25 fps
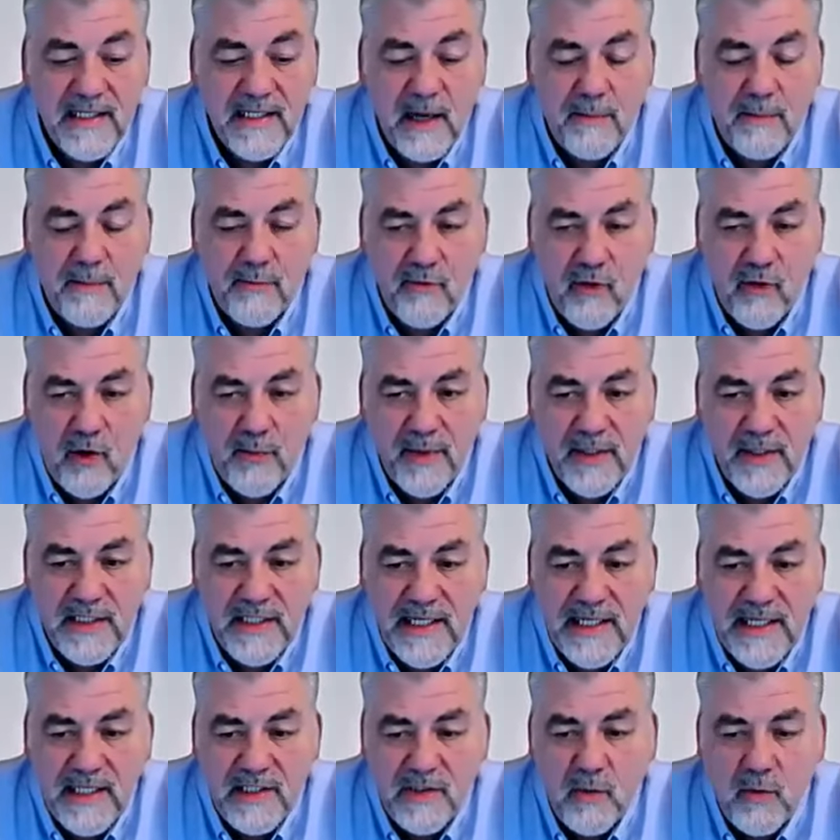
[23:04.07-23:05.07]
That
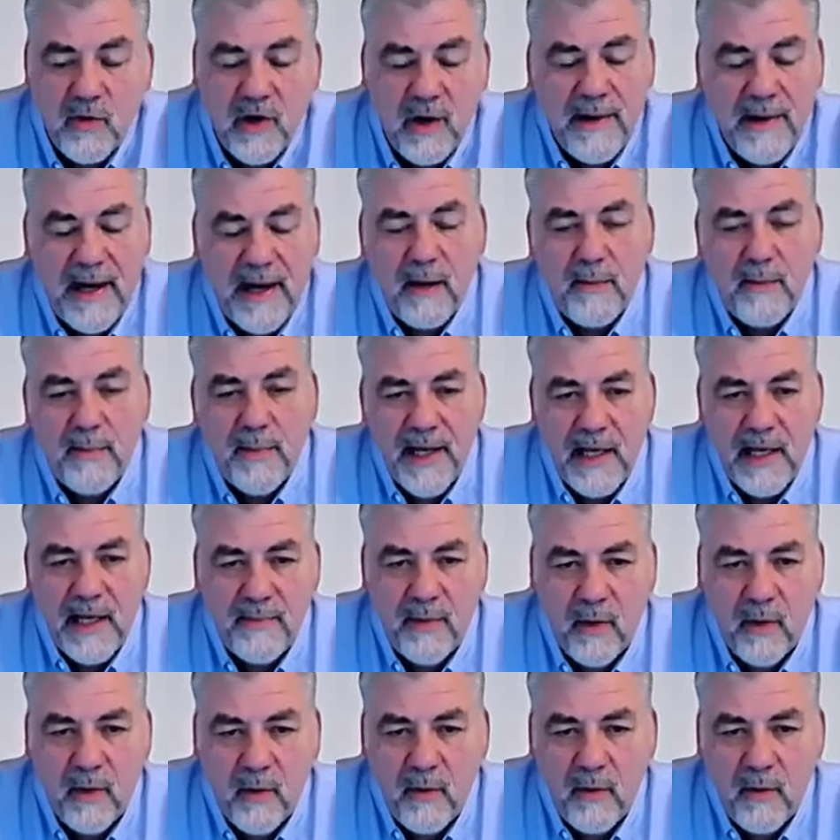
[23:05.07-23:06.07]
property is all about
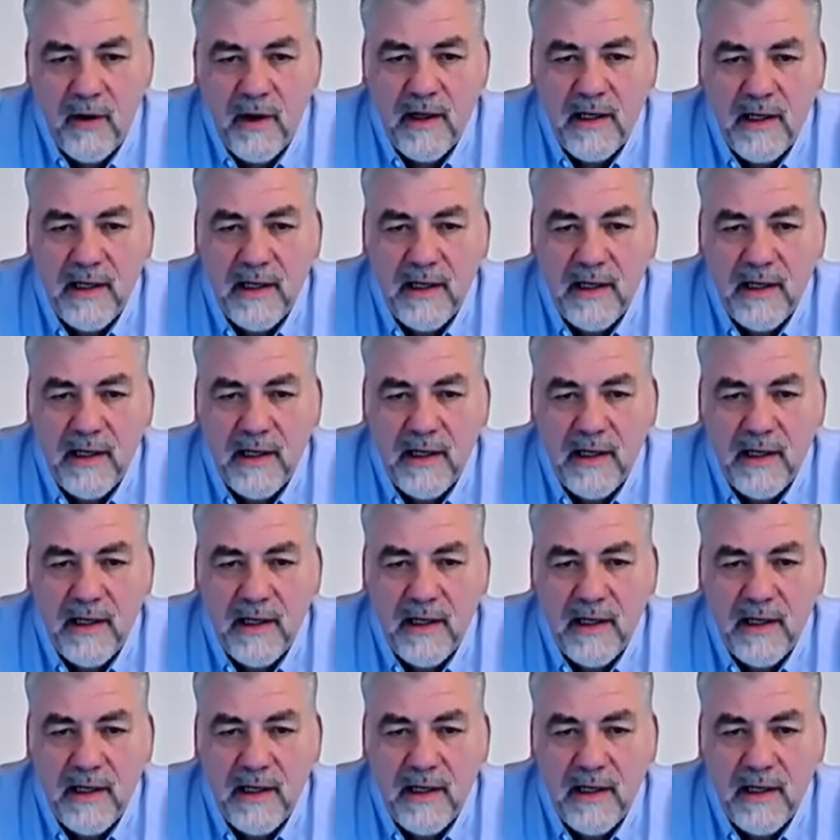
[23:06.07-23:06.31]
people.